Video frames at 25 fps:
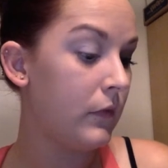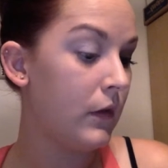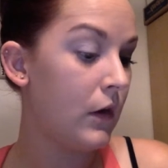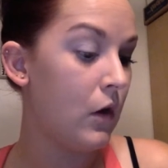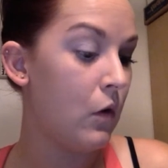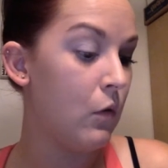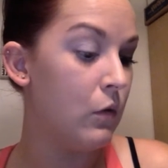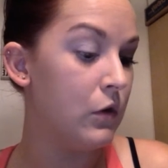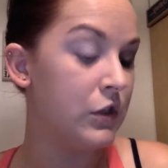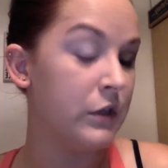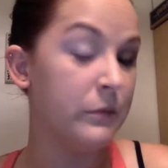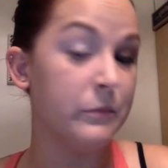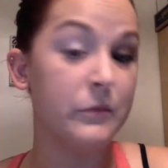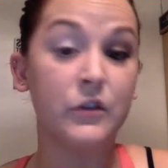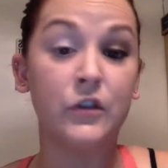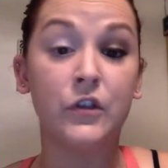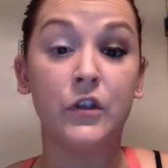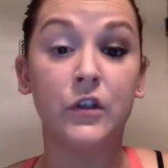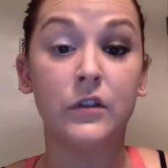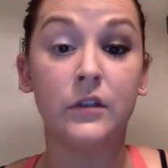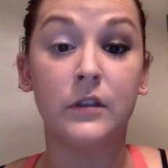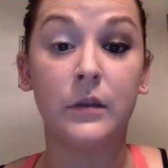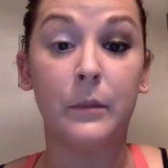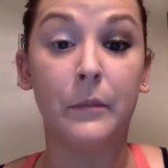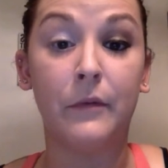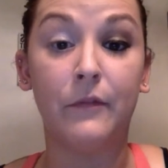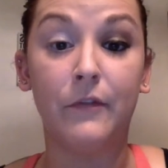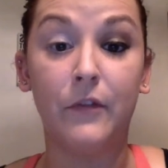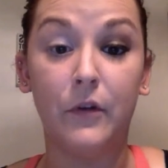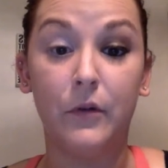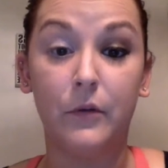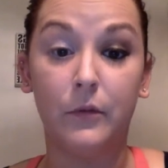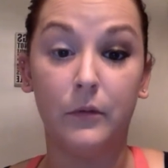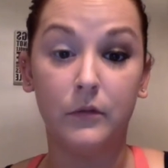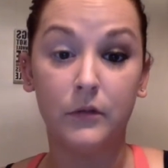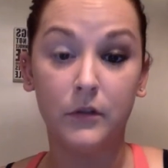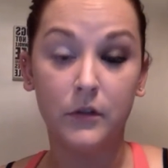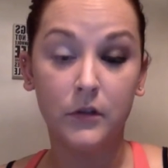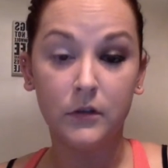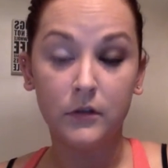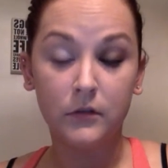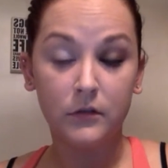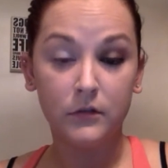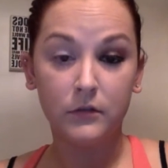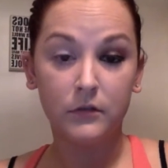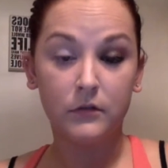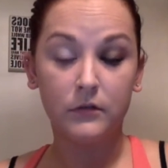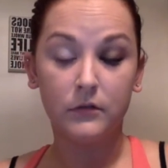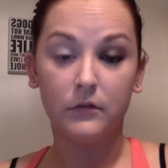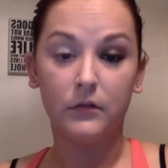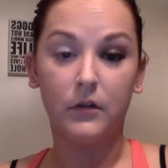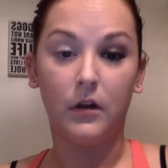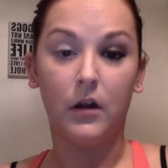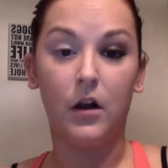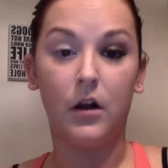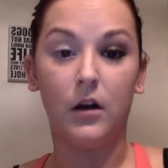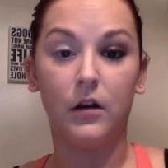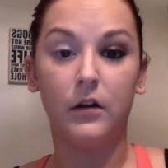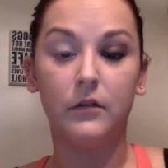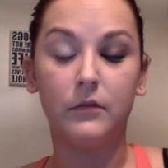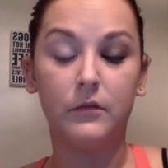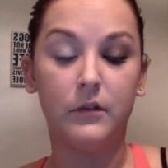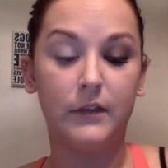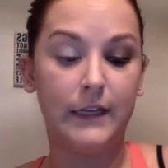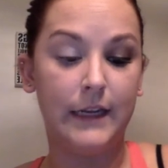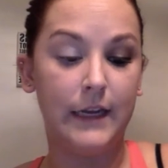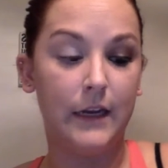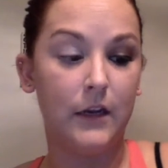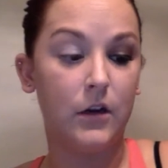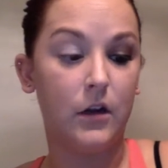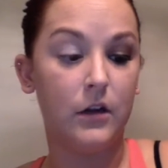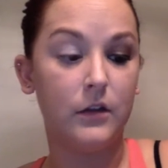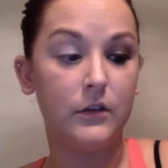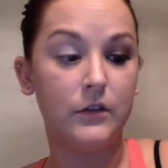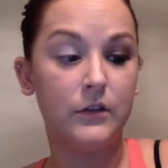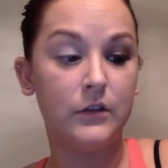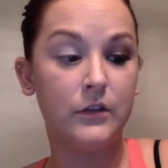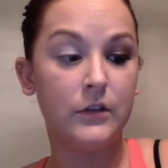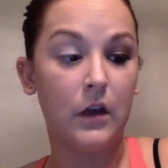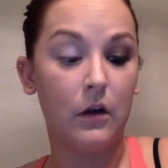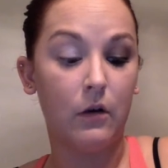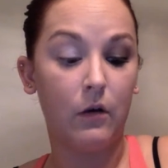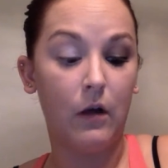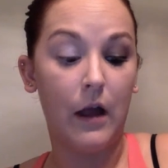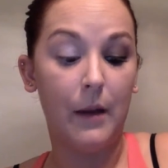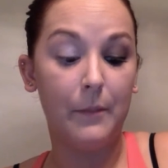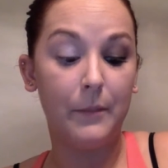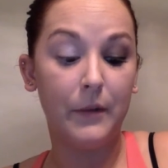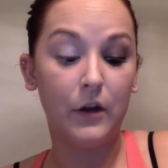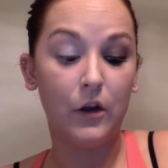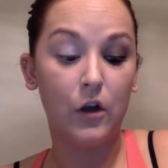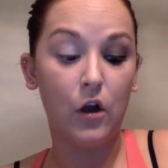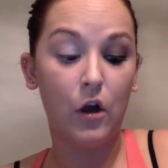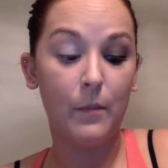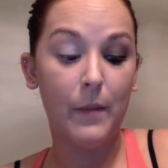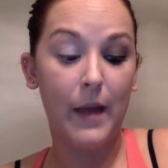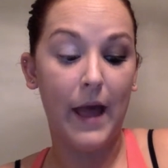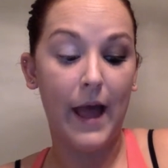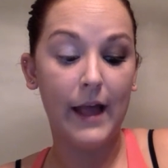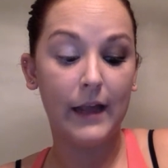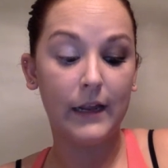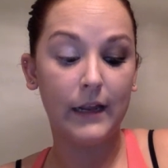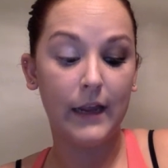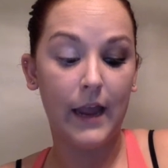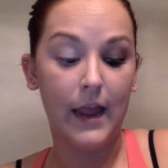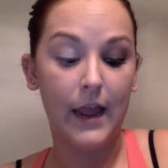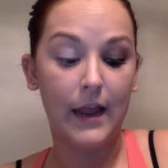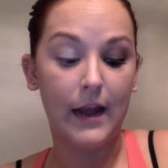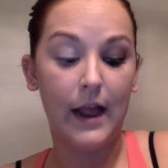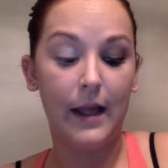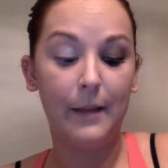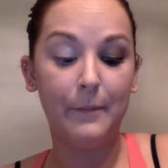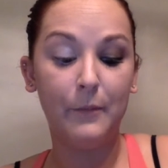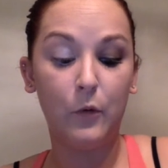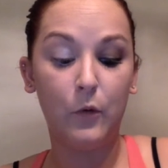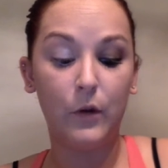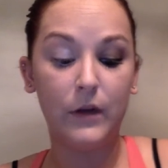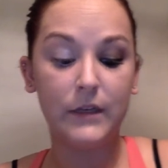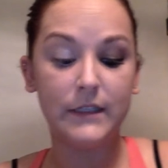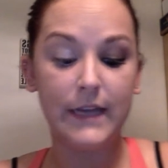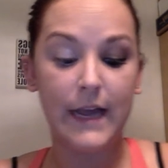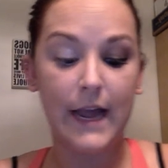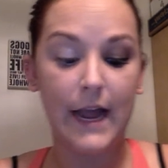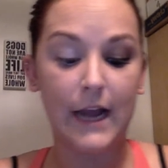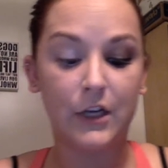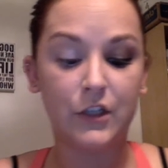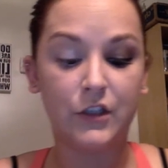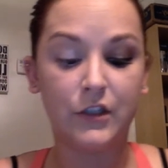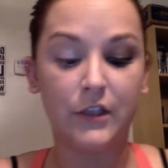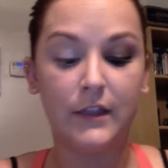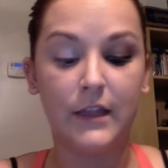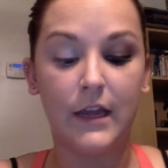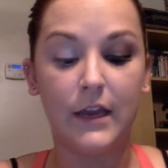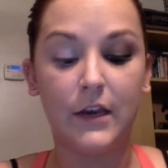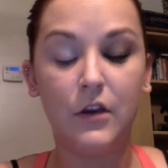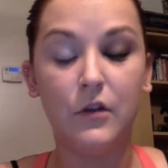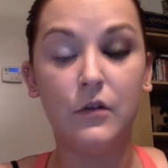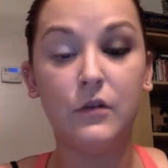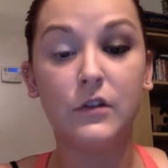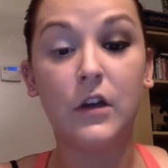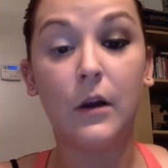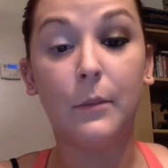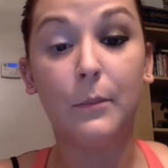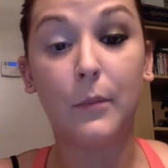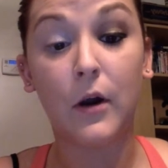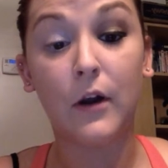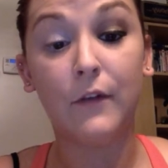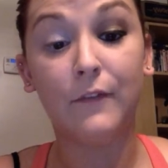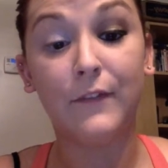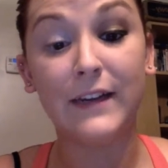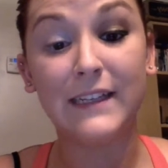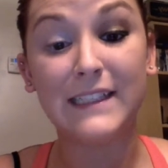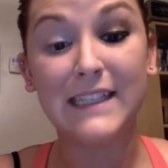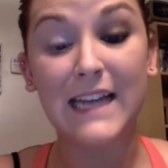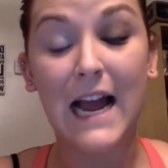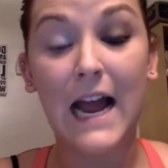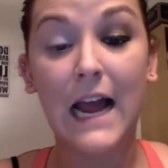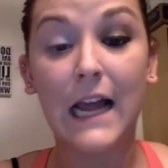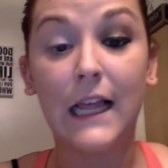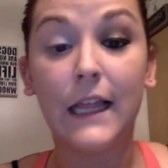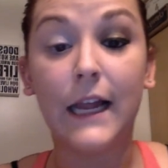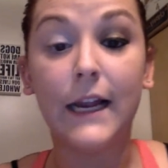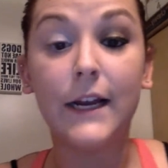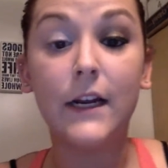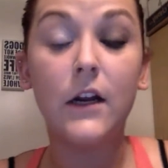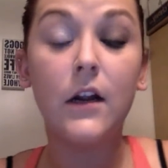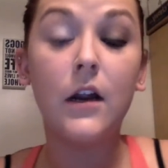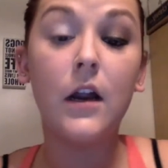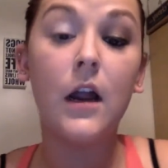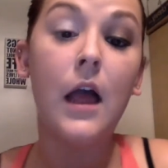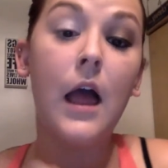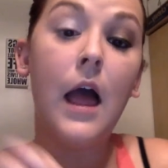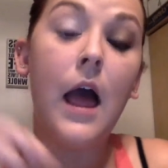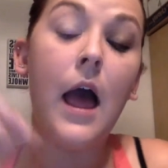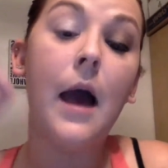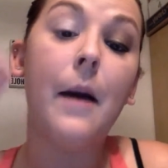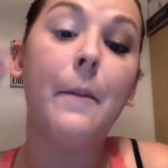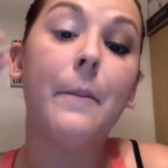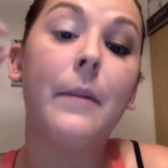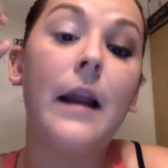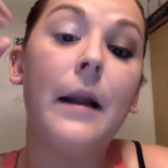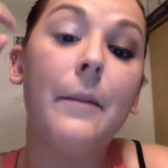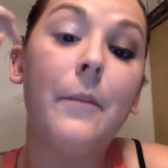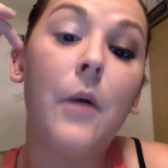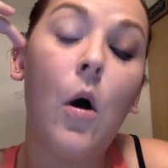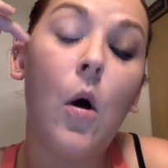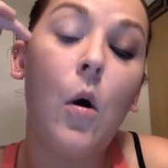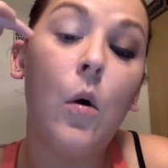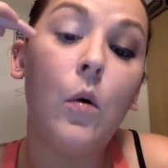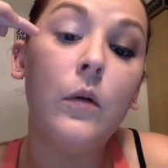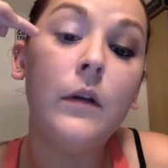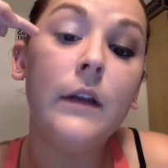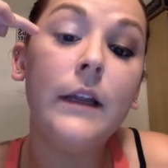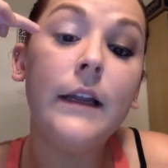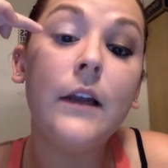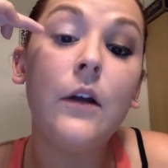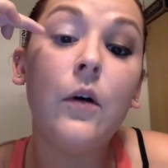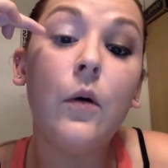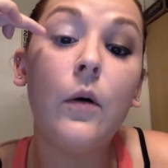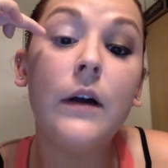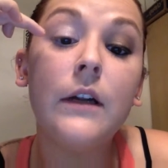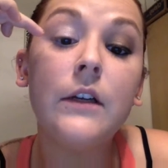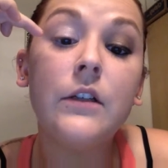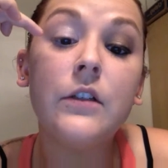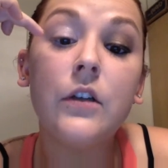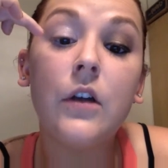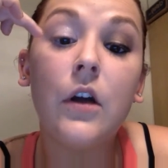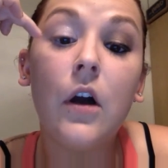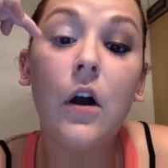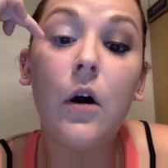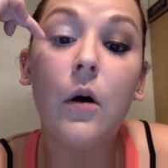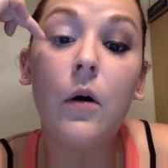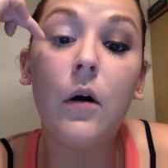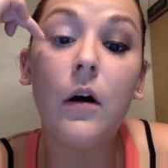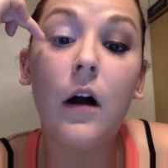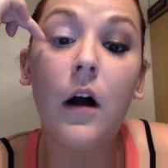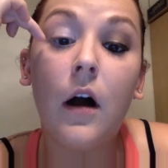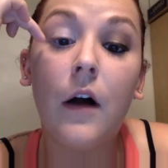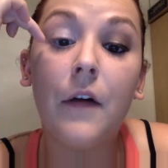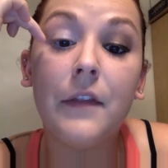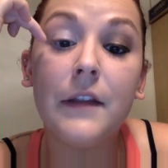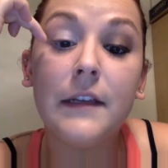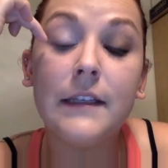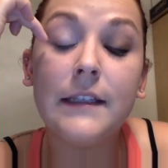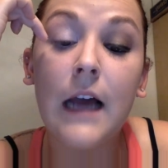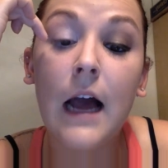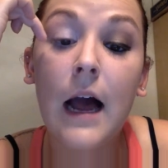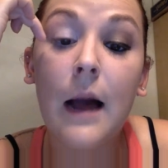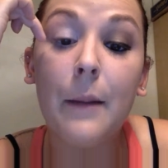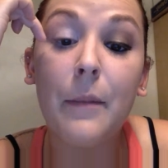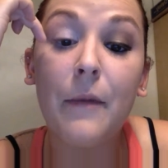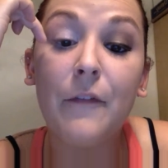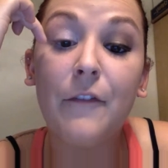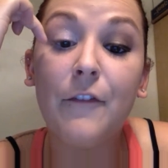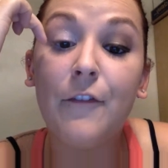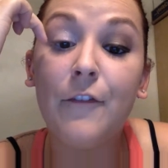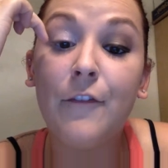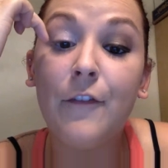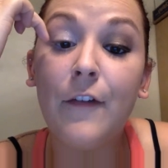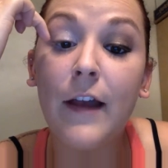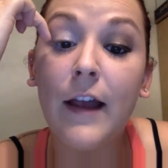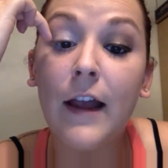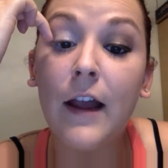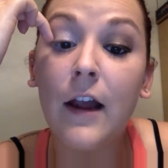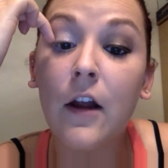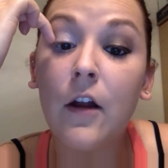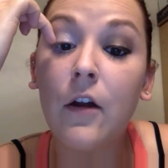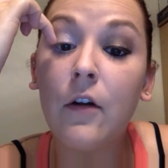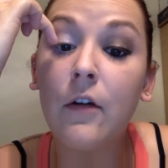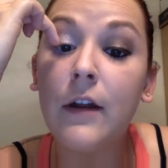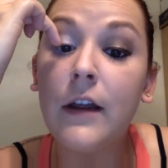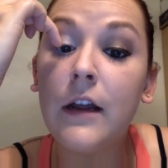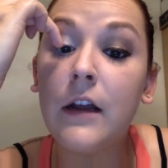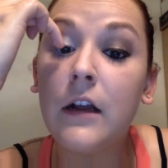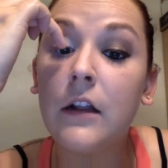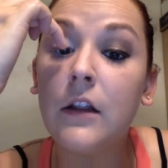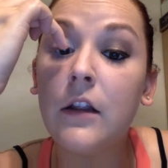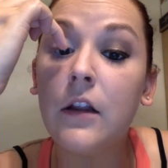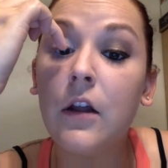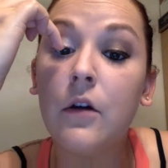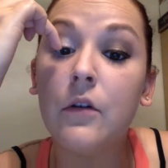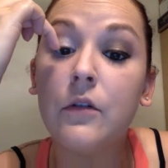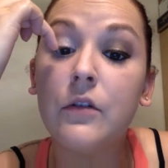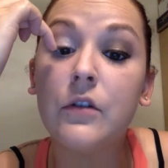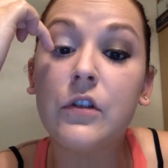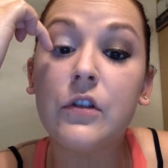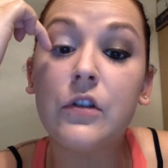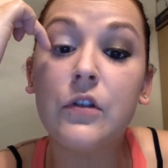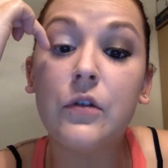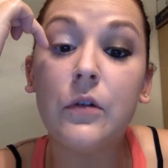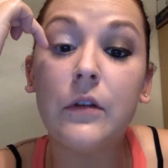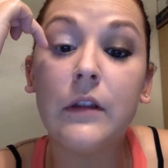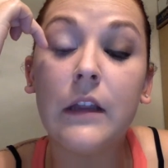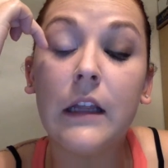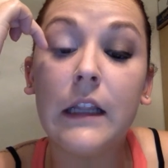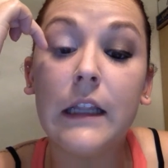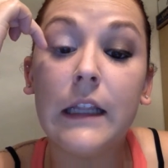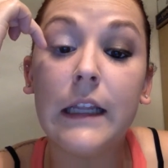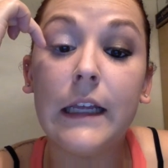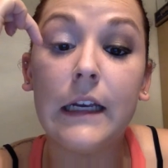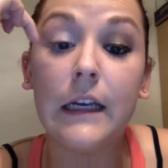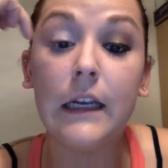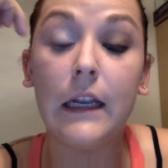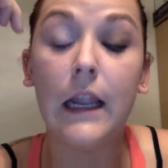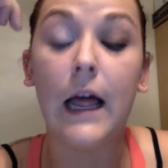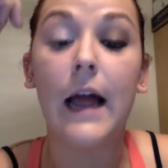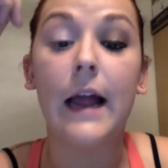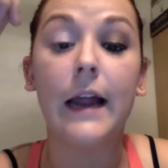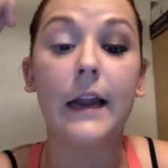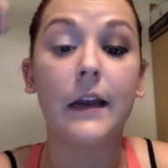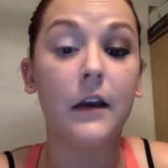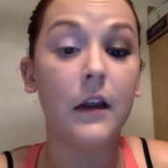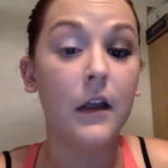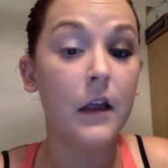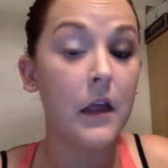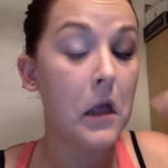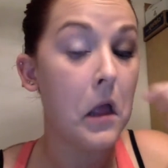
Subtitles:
which I'm sure some of you aren't keen on. So I'm going to go back, and I'm going to actually then use our Perfect eyeliner, but I'm only going to go on the top very close to the lid line.